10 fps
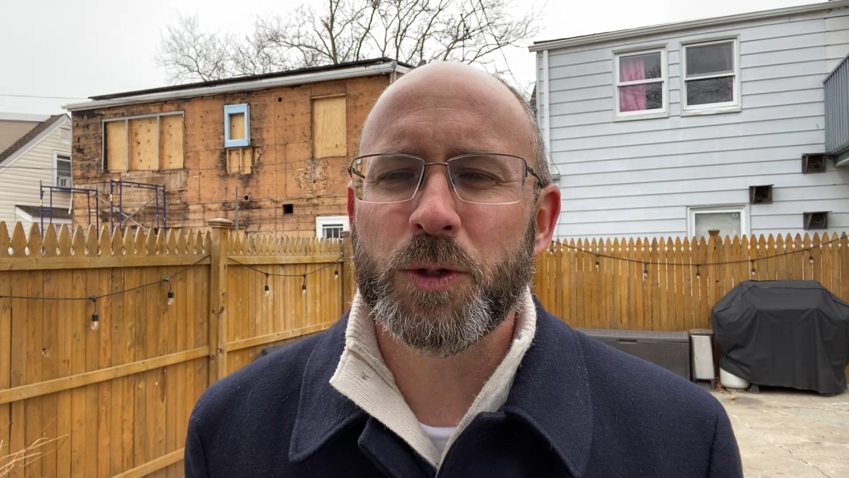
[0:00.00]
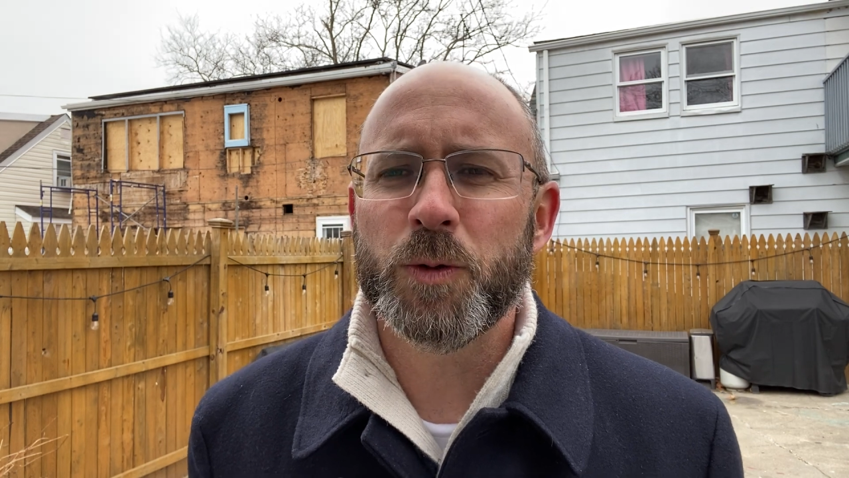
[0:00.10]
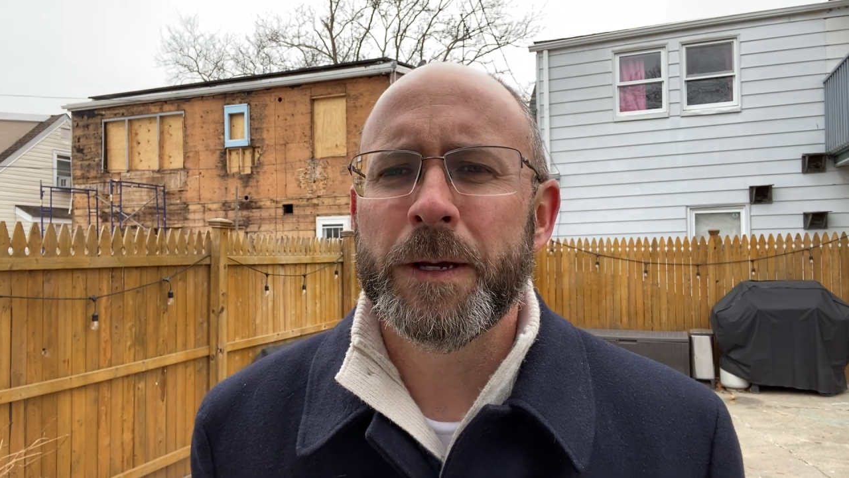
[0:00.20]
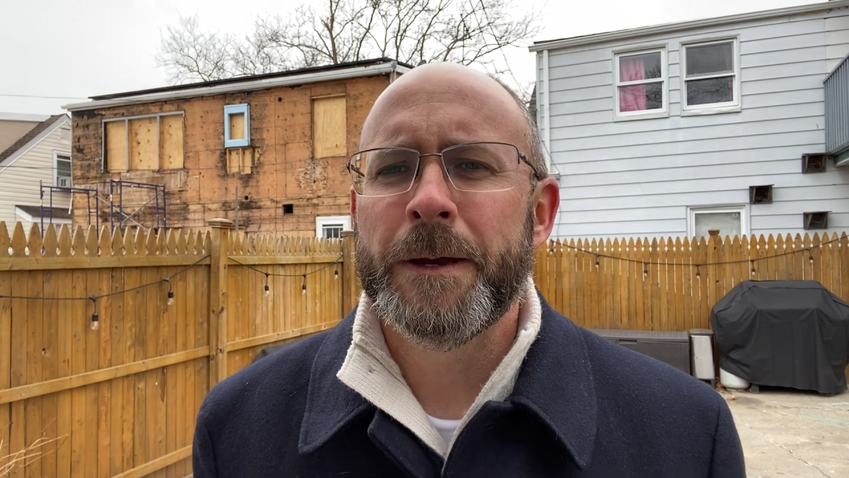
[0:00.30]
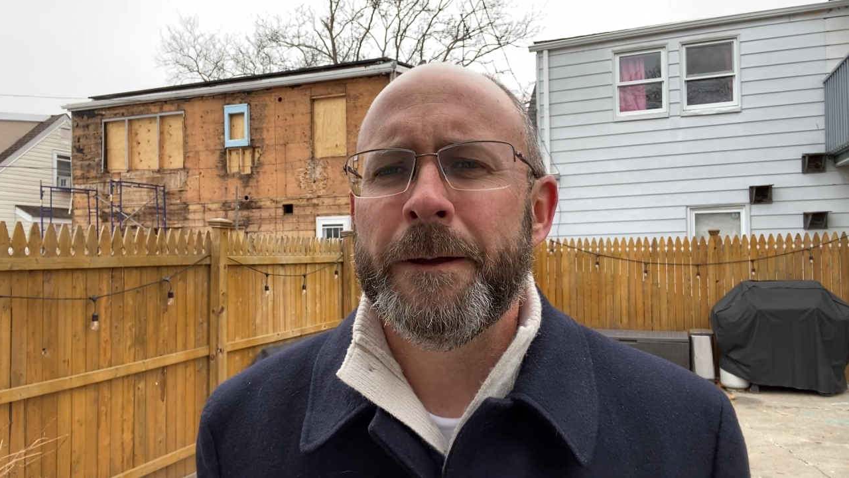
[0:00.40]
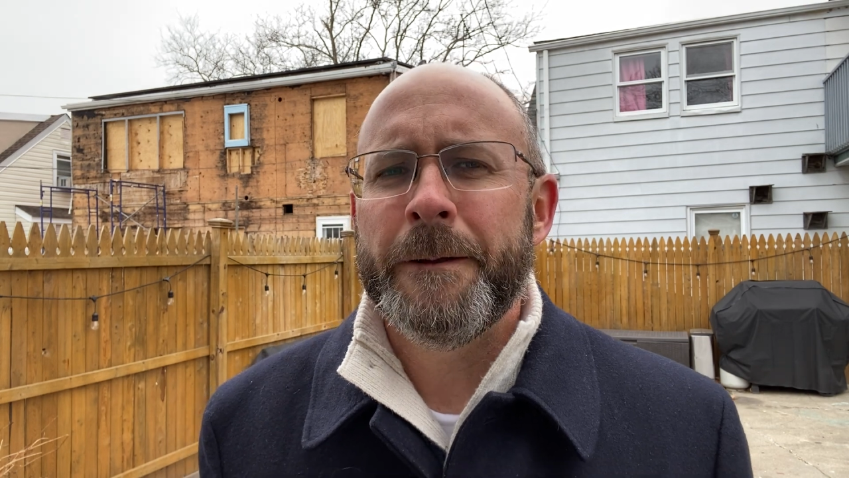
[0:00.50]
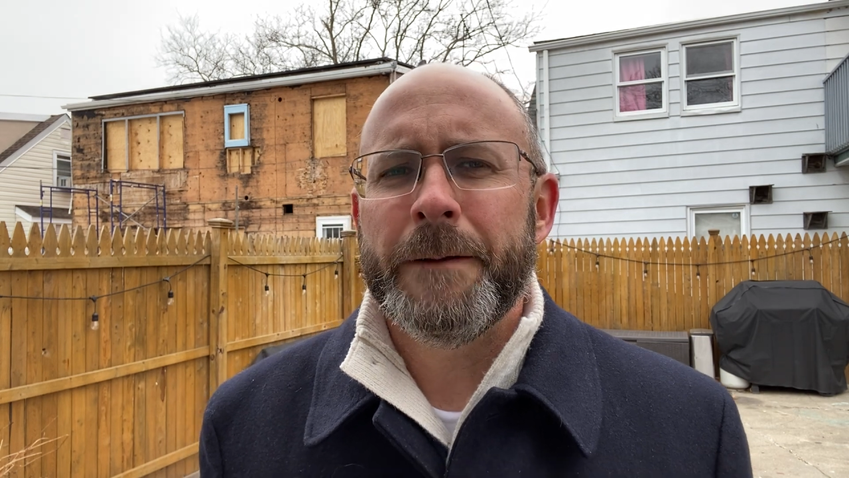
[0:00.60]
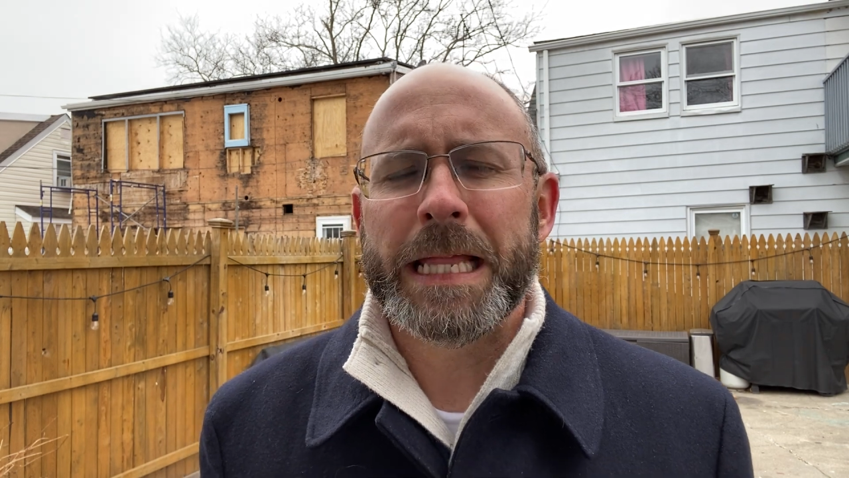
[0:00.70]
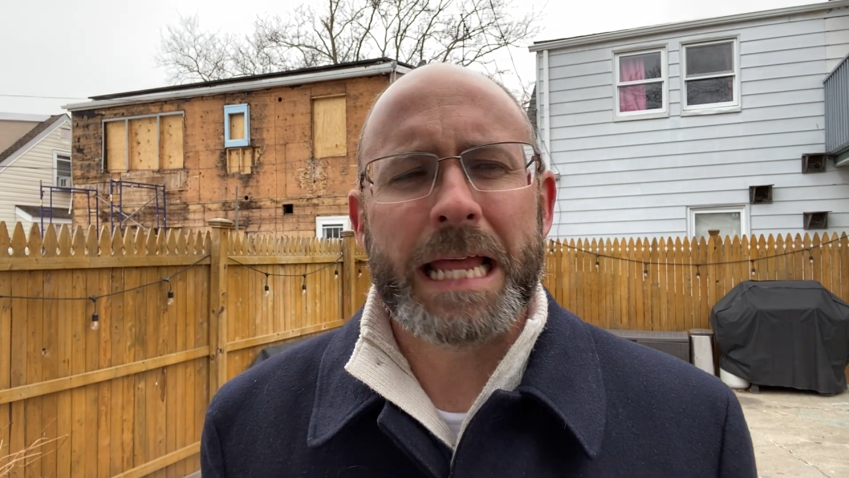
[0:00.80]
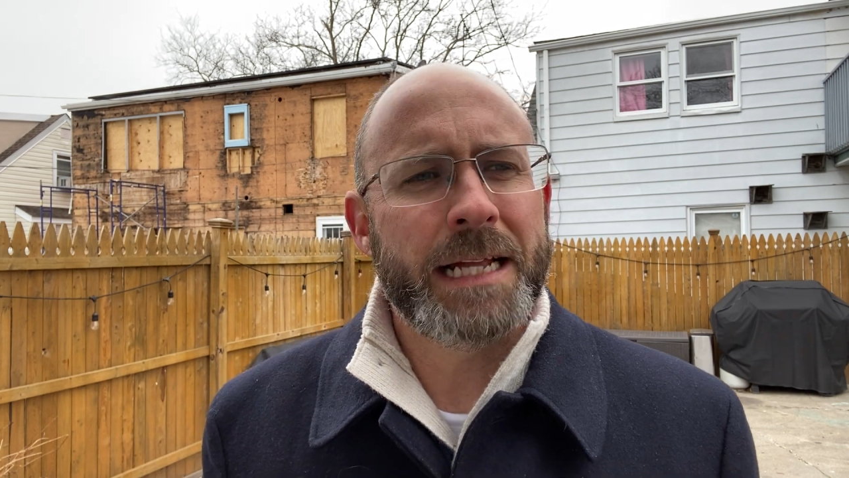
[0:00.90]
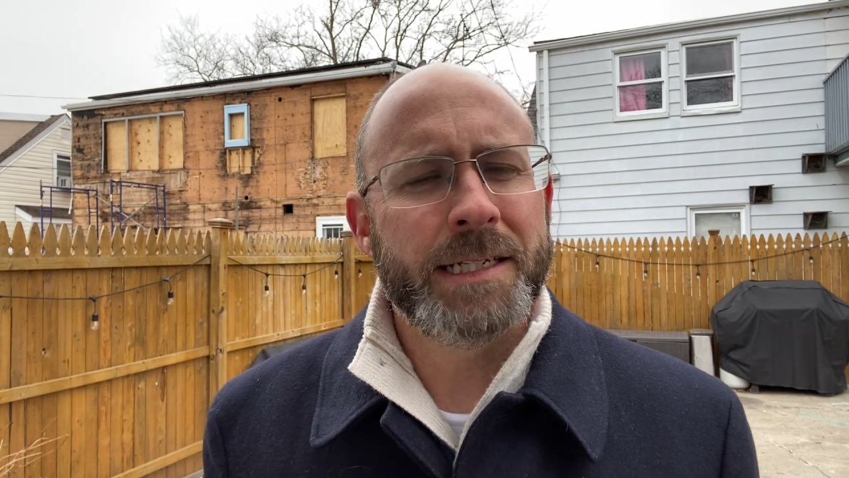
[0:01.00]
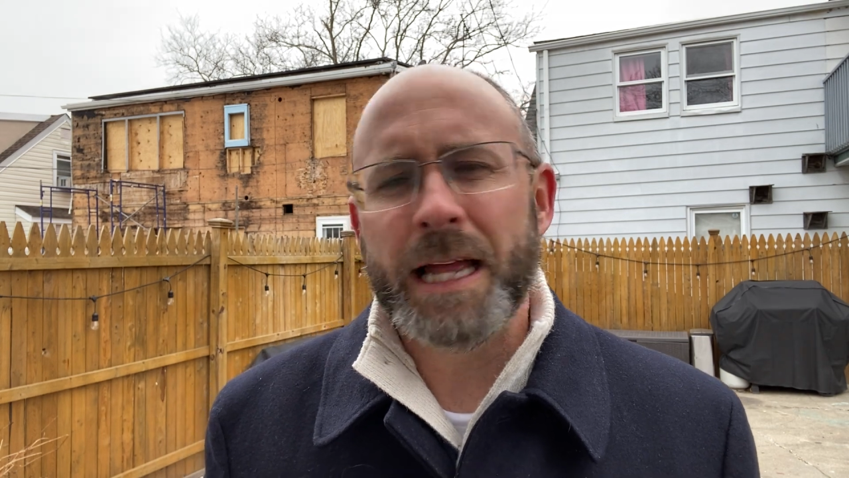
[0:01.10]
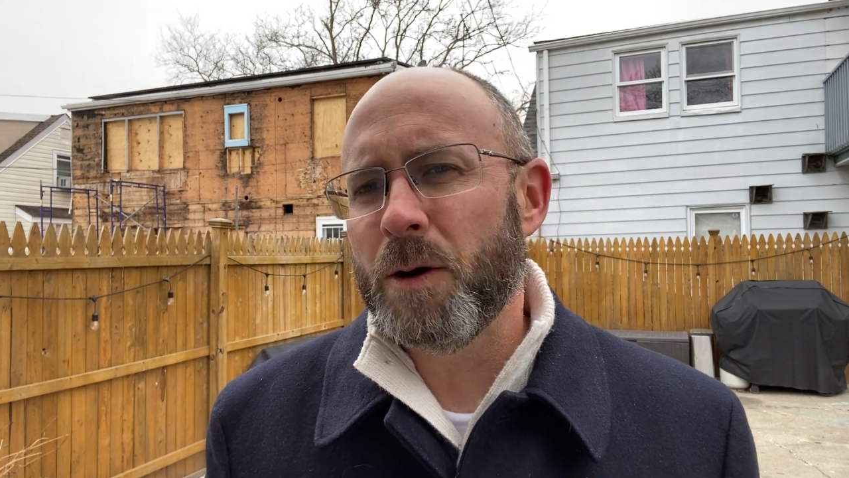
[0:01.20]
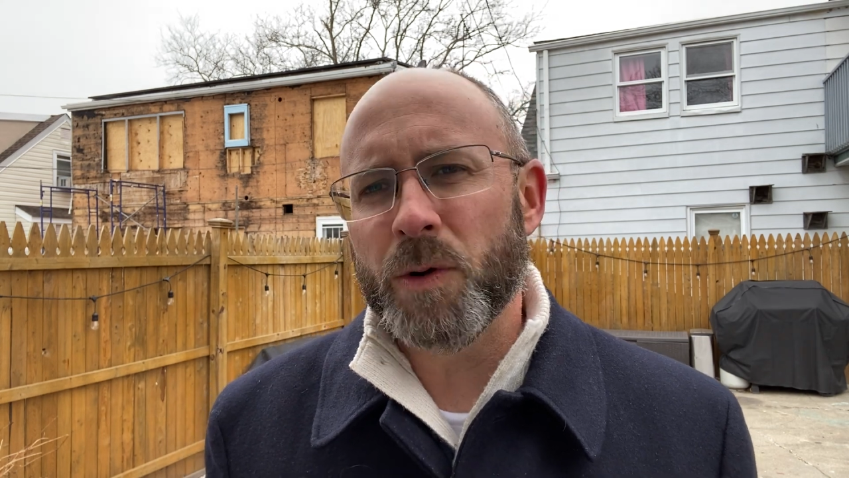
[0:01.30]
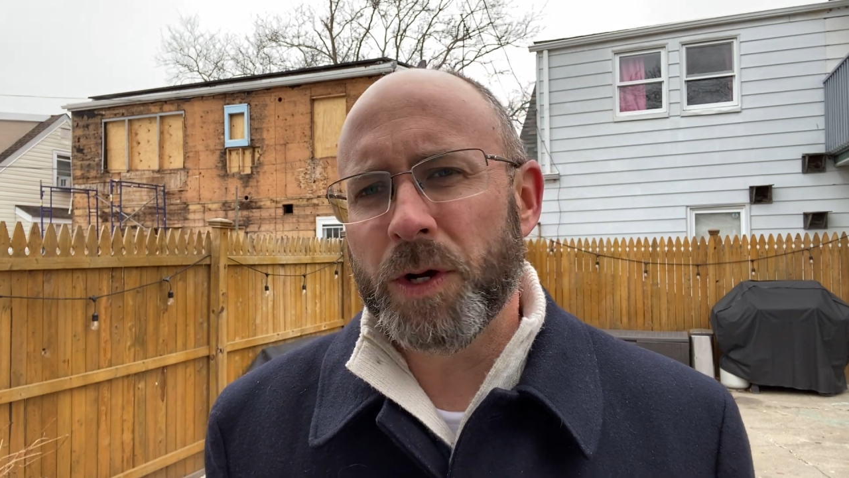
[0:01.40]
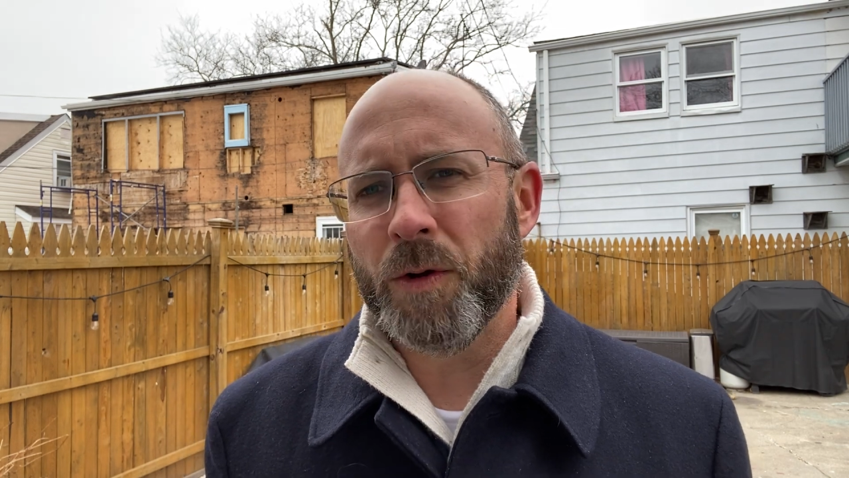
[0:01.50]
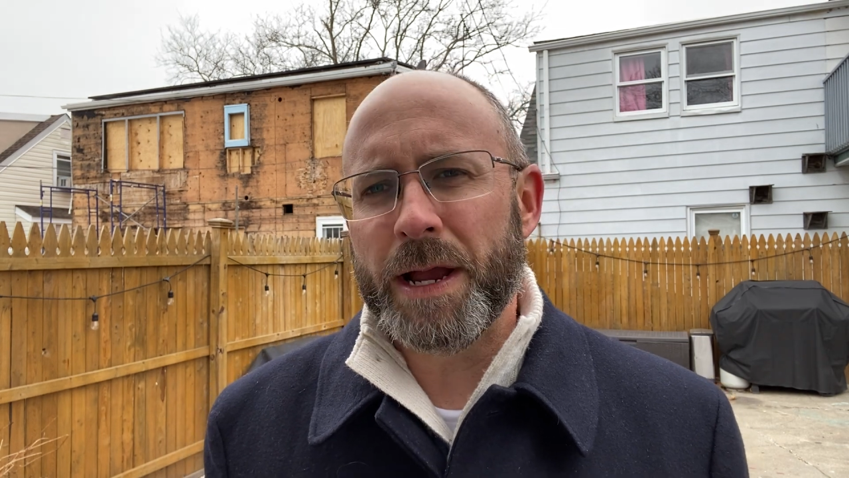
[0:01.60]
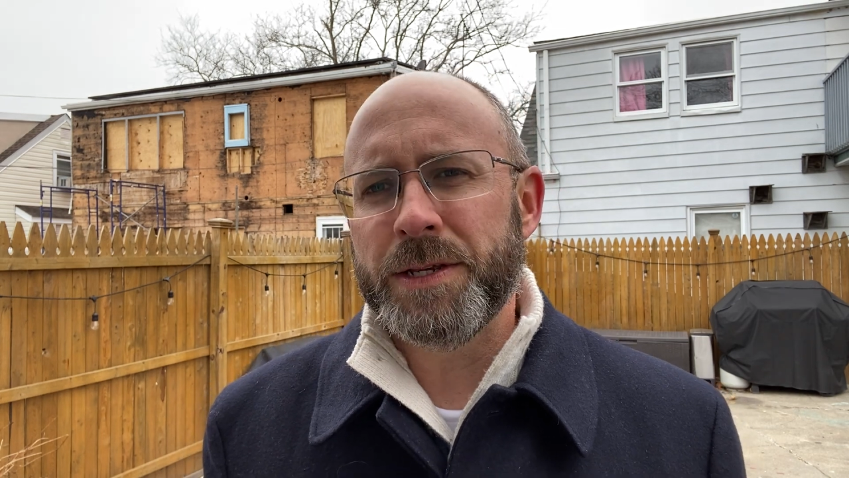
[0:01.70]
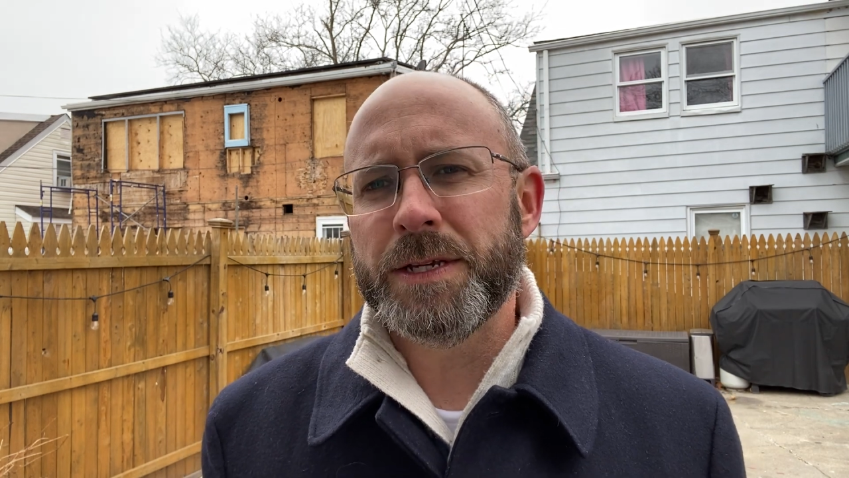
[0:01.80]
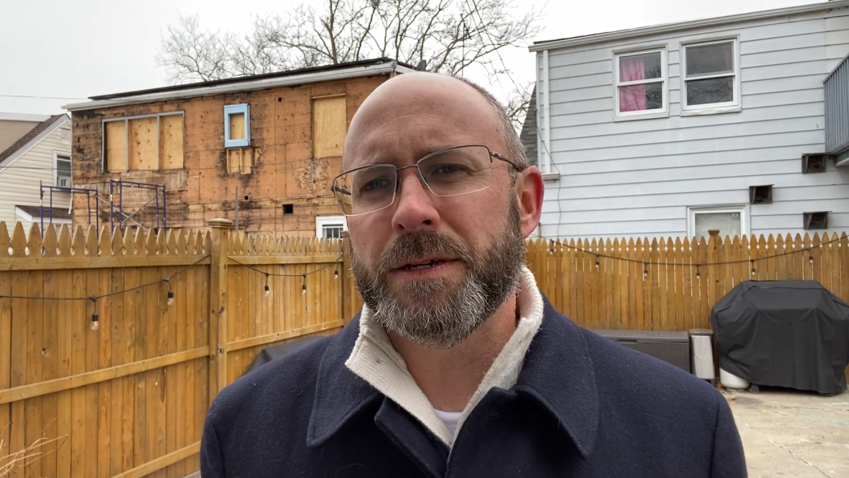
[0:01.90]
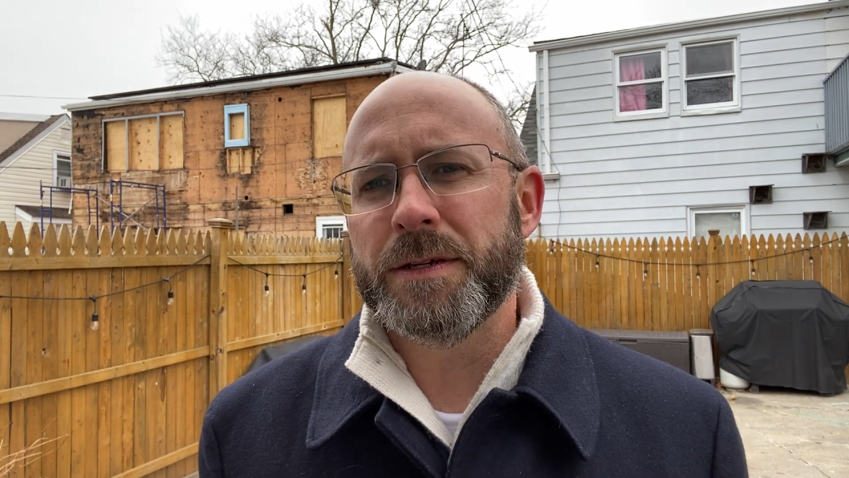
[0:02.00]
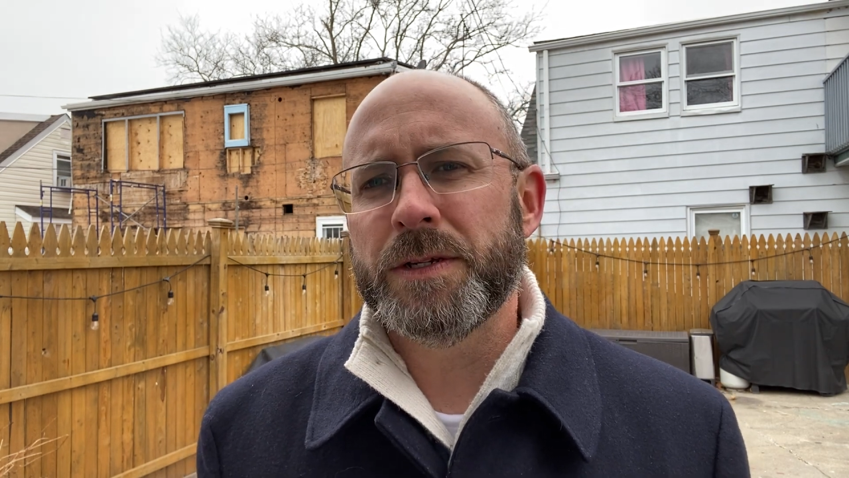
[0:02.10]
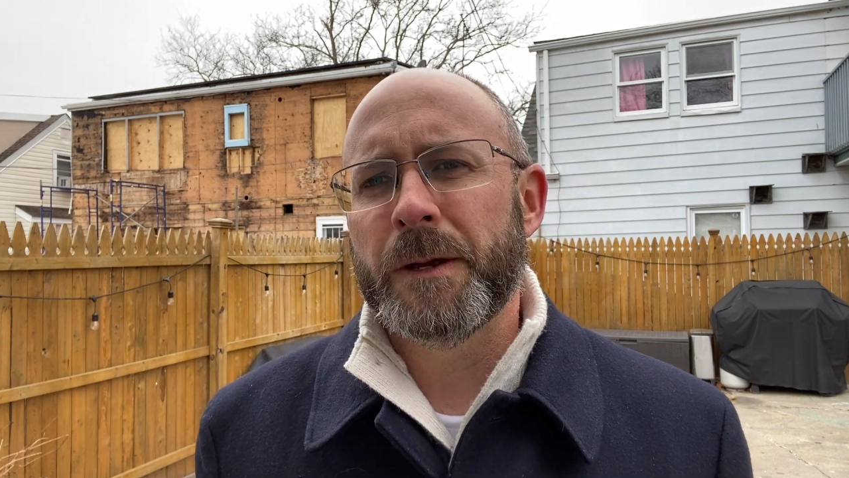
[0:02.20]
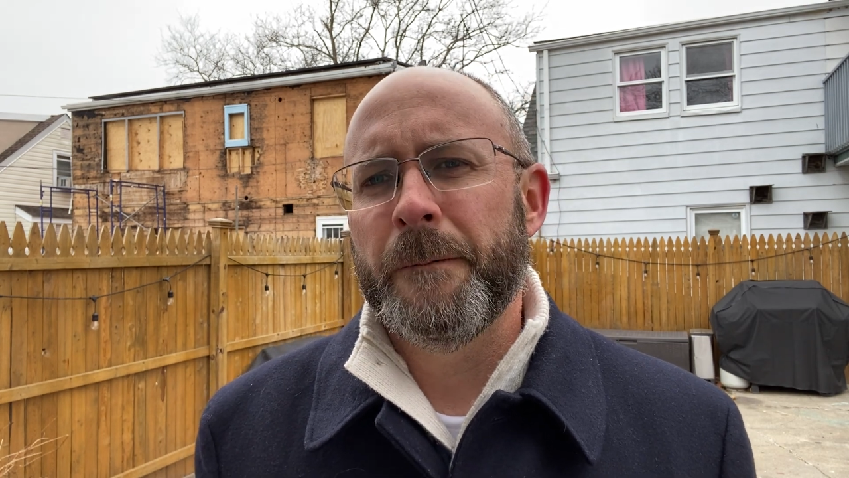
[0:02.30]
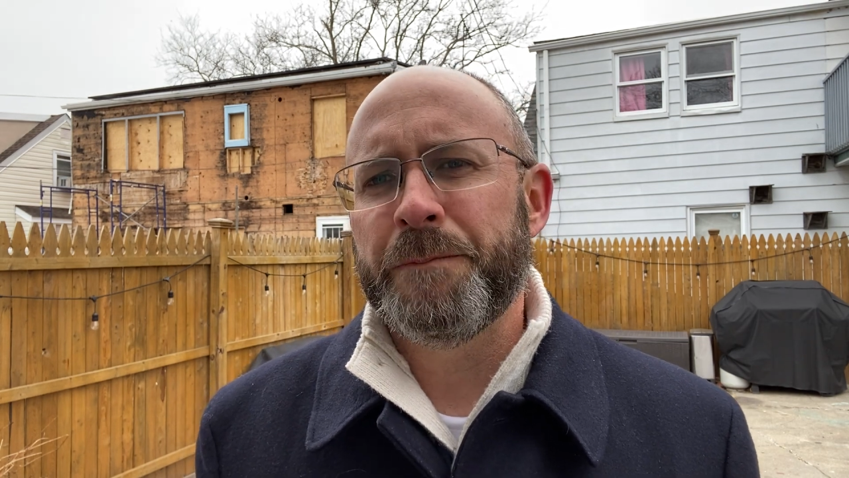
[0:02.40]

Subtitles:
And that's not what grace is.